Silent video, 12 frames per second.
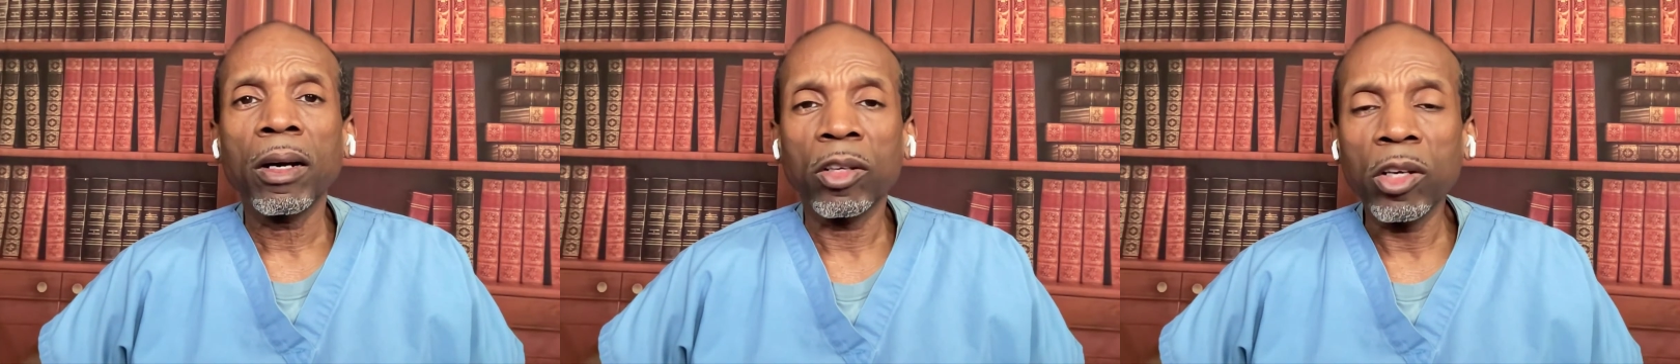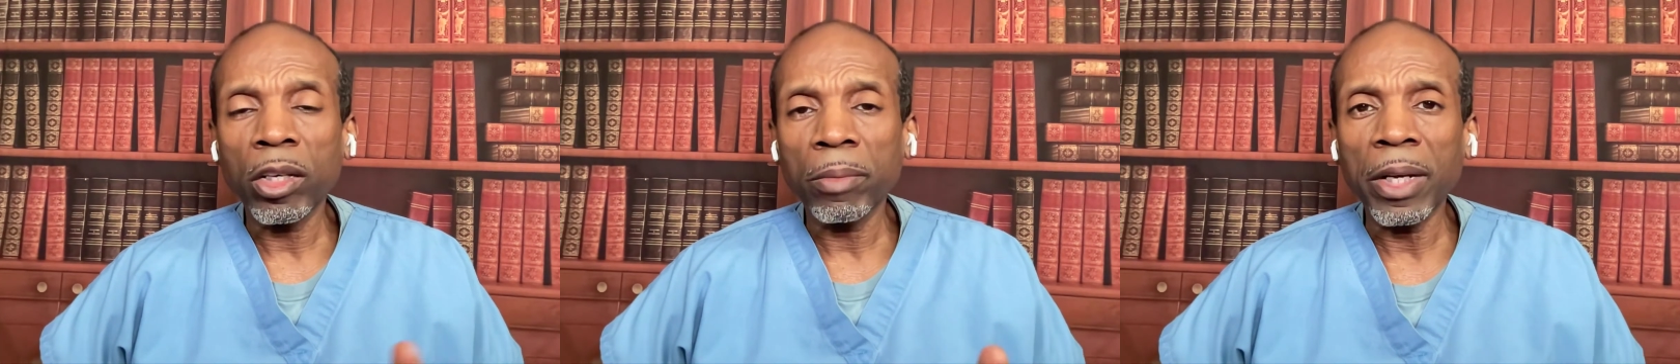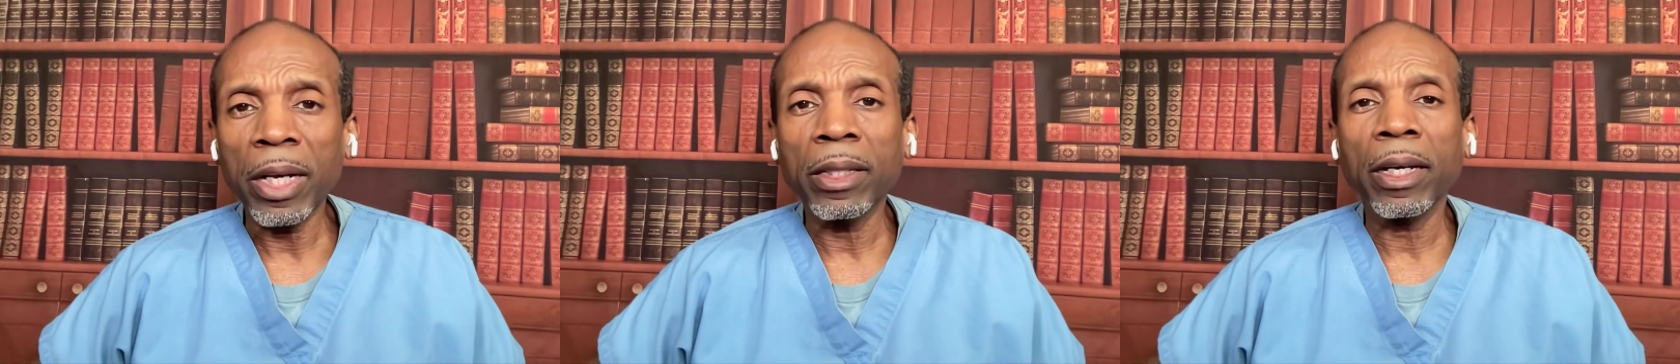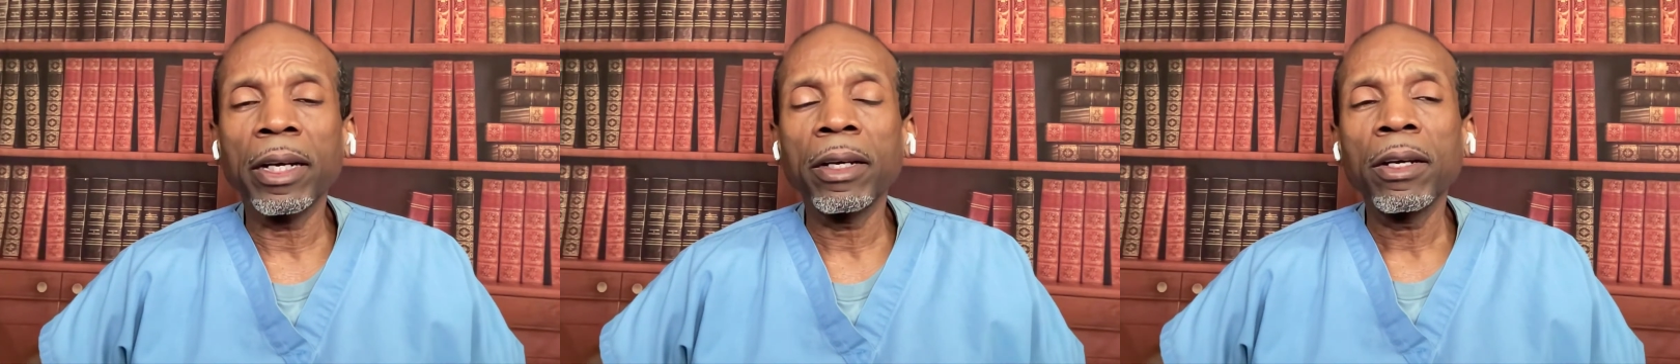cook them that
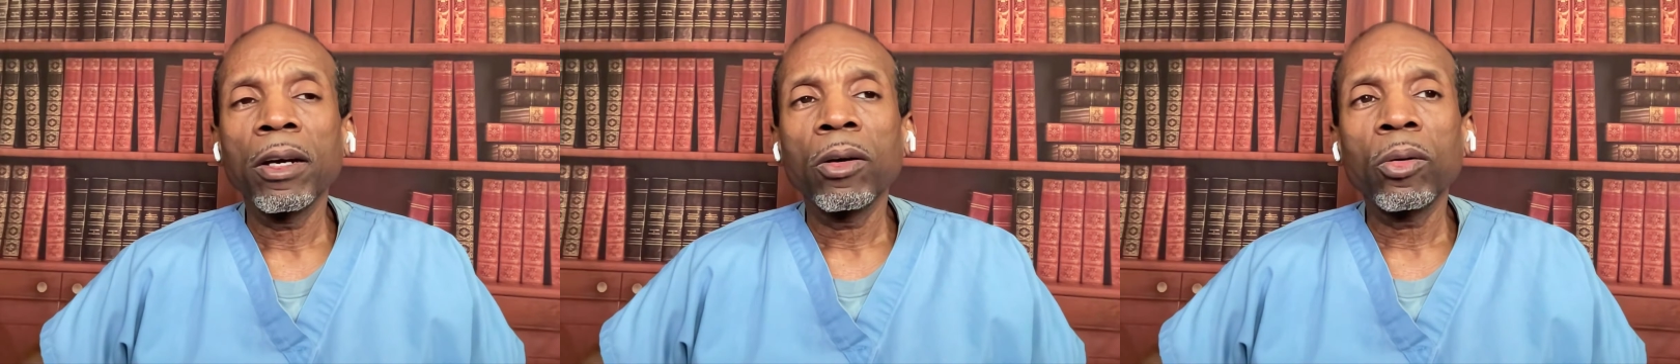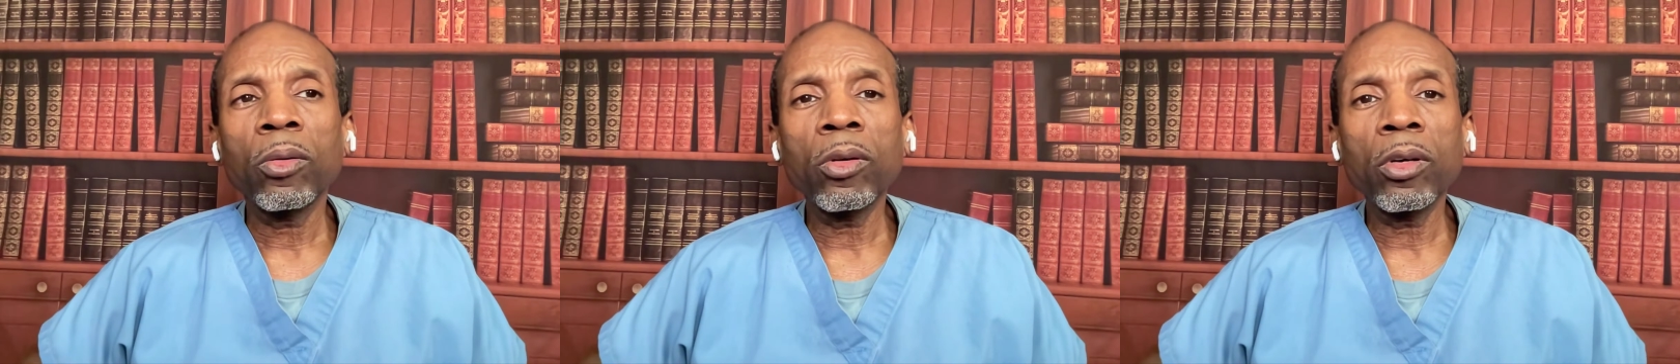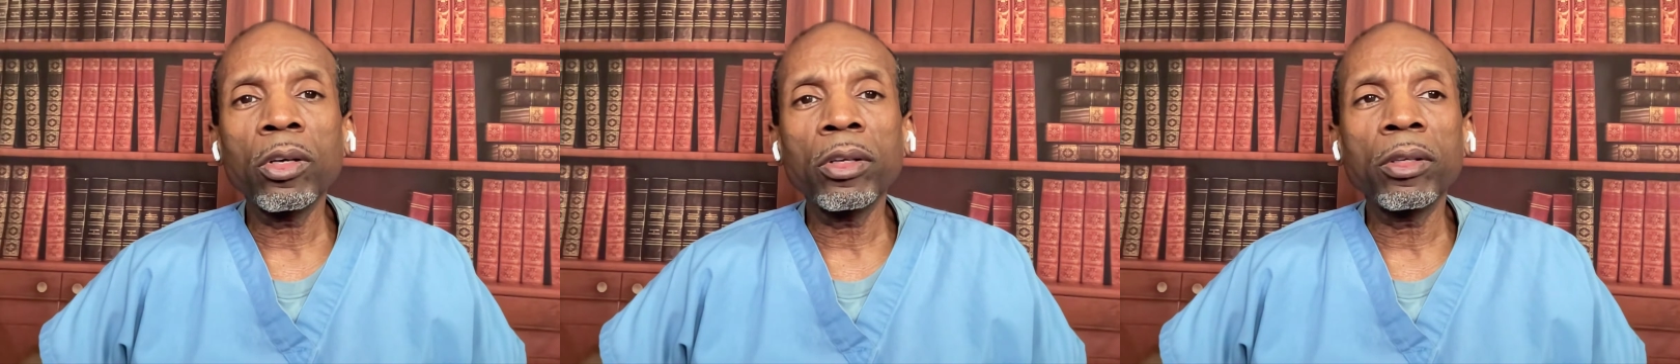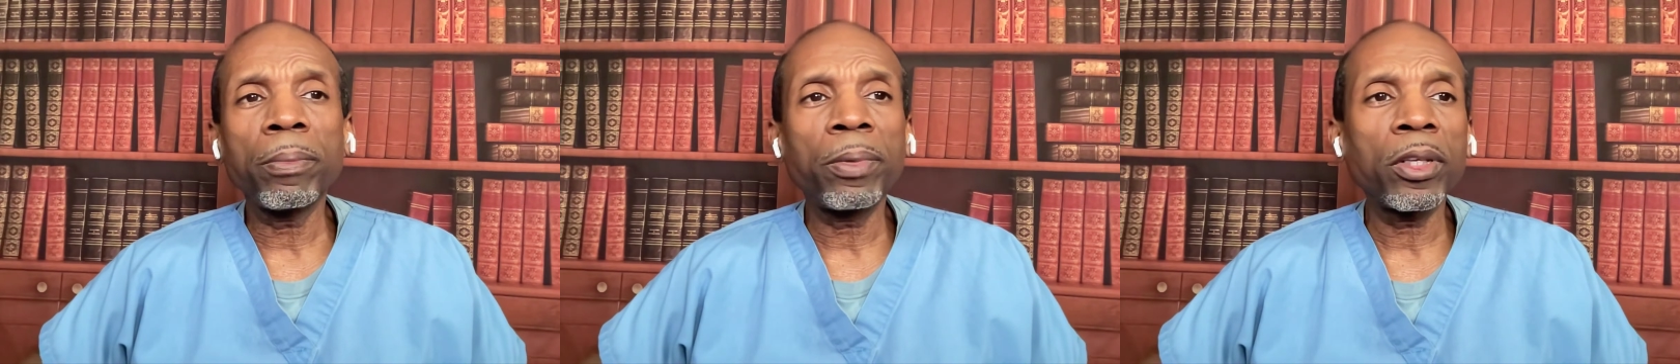day, or
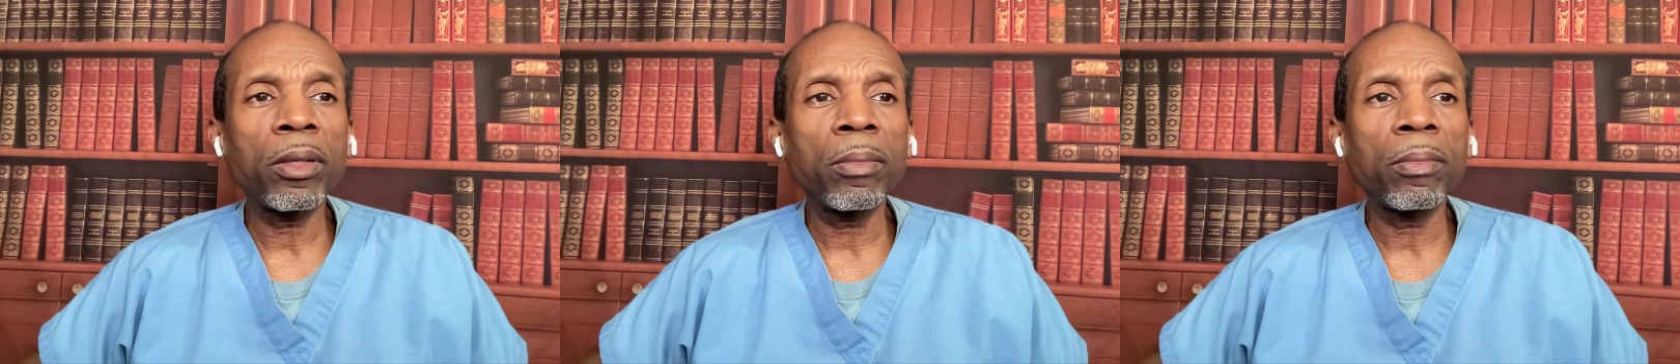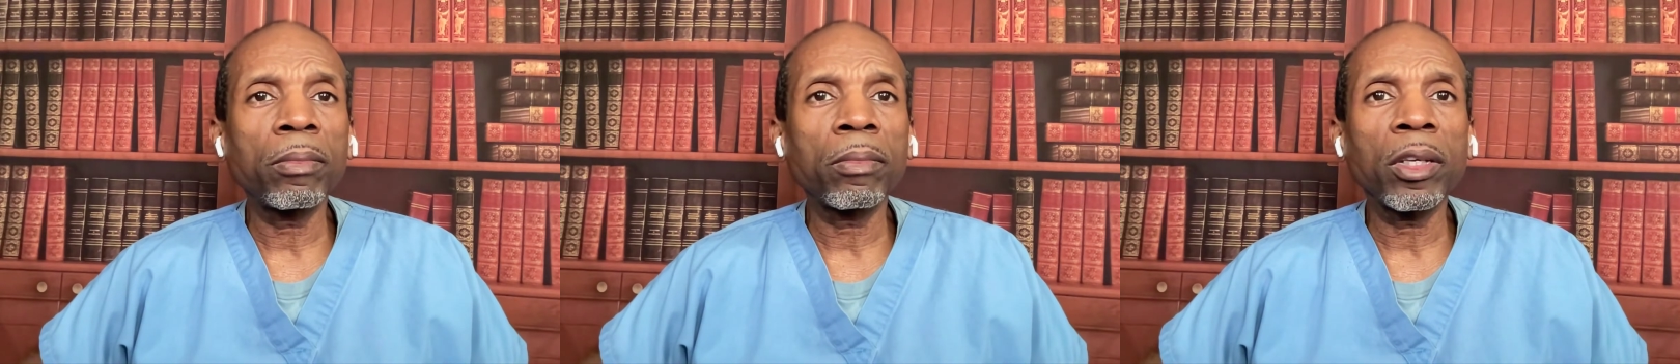you put them